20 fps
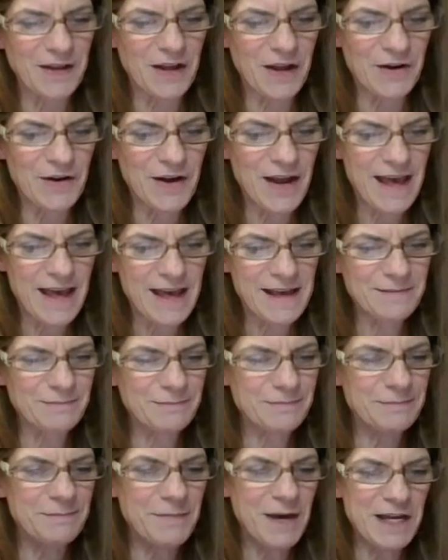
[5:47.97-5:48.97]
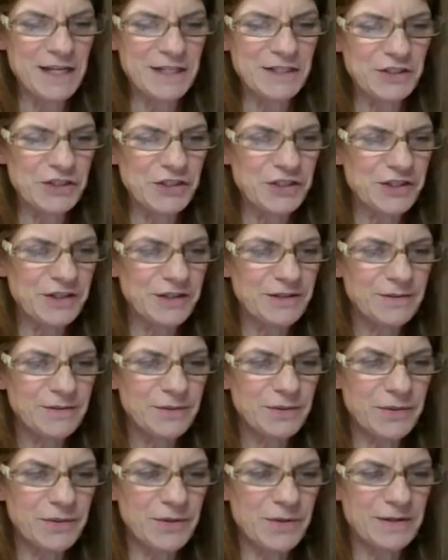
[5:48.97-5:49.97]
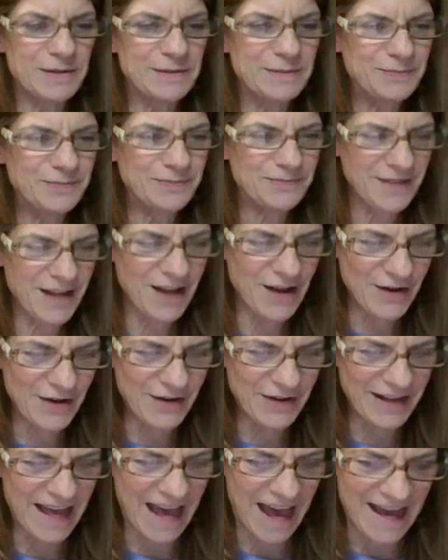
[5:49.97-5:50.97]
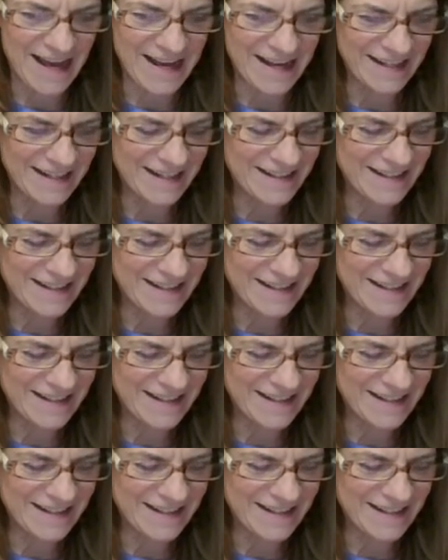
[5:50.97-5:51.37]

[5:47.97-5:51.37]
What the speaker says: All right, munch. Woo. Okay.